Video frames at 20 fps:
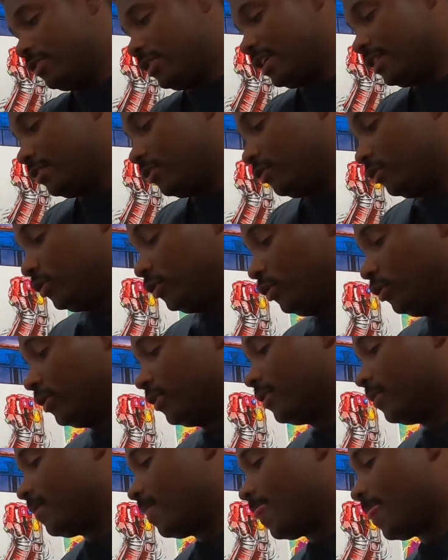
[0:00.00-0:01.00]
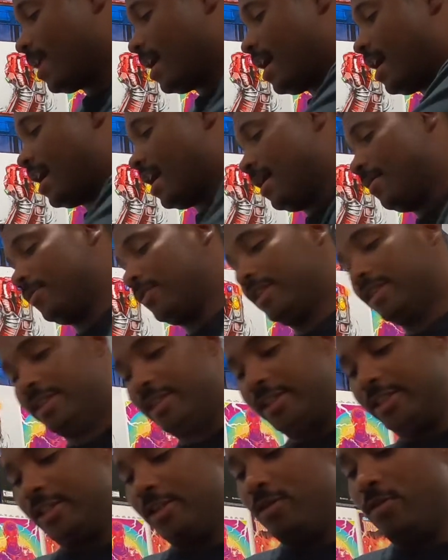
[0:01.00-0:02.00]
So that's the controller. I'm gonna
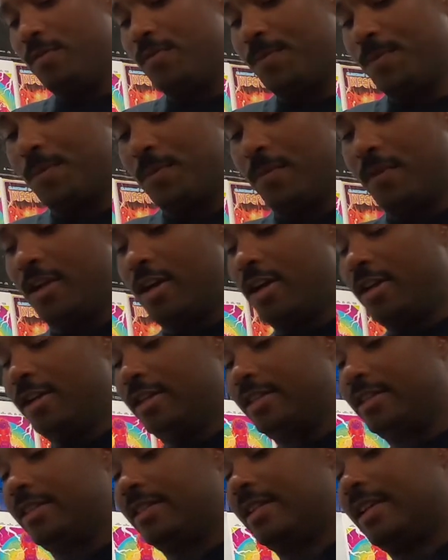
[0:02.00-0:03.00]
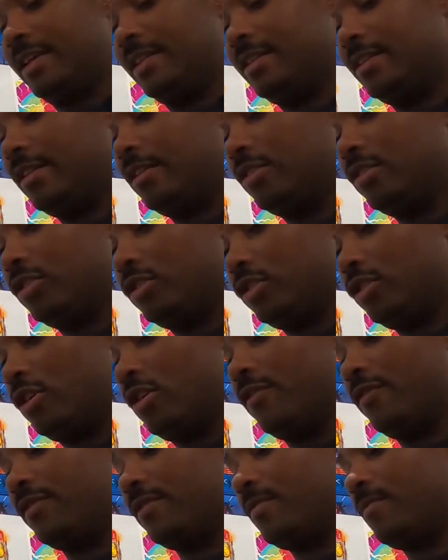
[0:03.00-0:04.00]
you on this nice
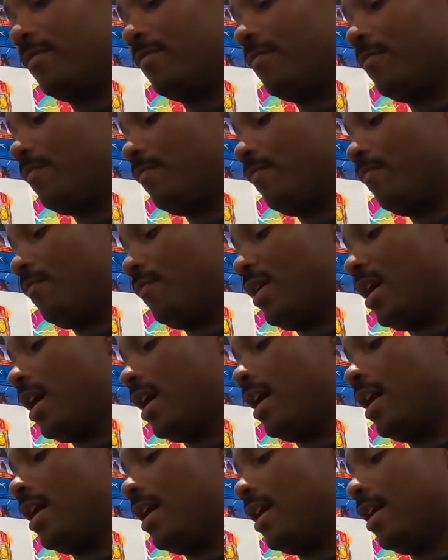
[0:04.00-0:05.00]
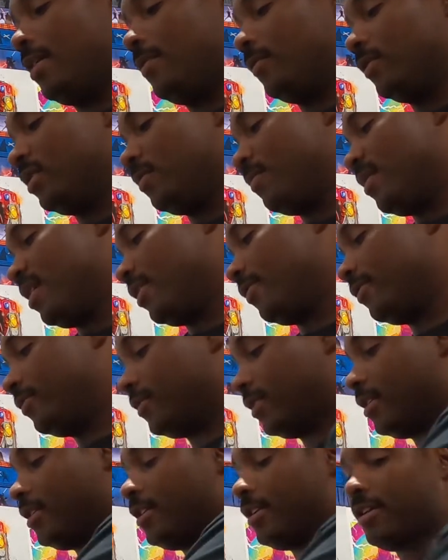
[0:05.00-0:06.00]
soft pad with the batteries right